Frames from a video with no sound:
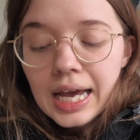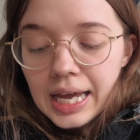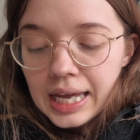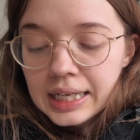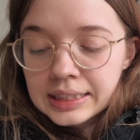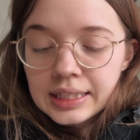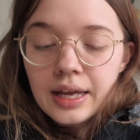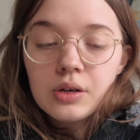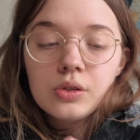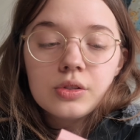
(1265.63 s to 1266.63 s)
And then
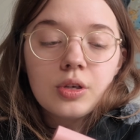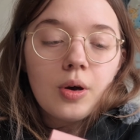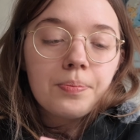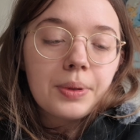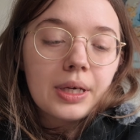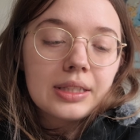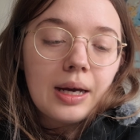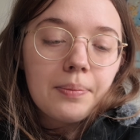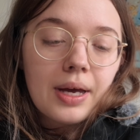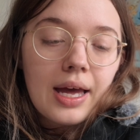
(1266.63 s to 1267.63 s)
I also picked
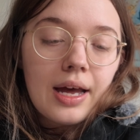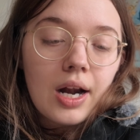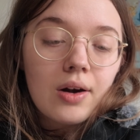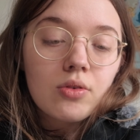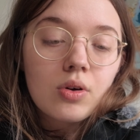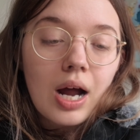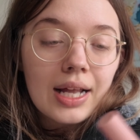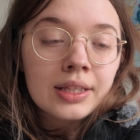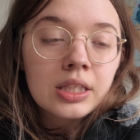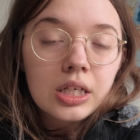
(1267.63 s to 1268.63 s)
up a
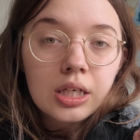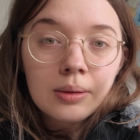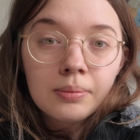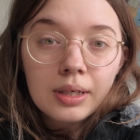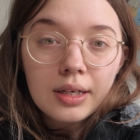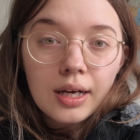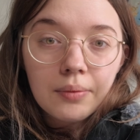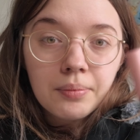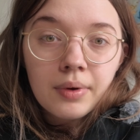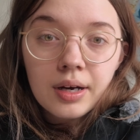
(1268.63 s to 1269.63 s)
random
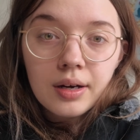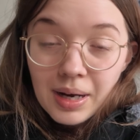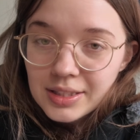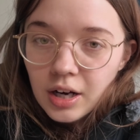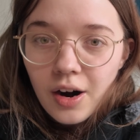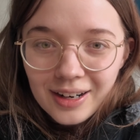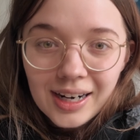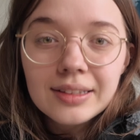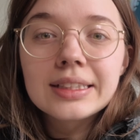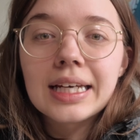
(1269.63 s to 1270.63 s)

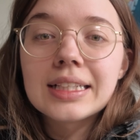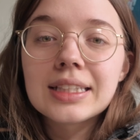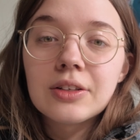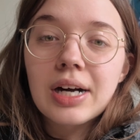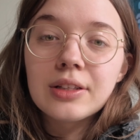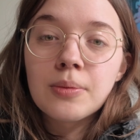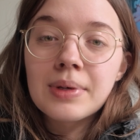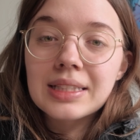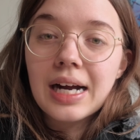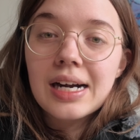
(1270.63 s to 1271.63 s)
mascara. Yes,
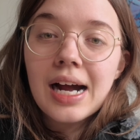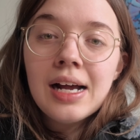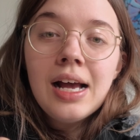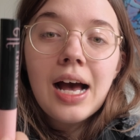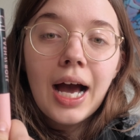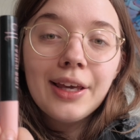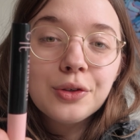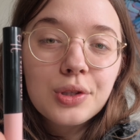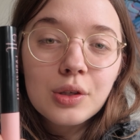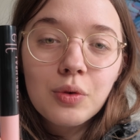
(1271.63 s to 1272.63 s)
random mascara. I
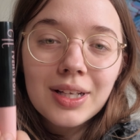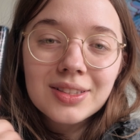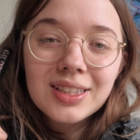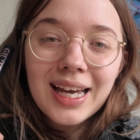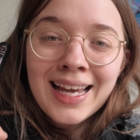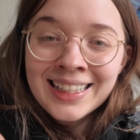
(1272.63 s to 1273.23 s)
used it once.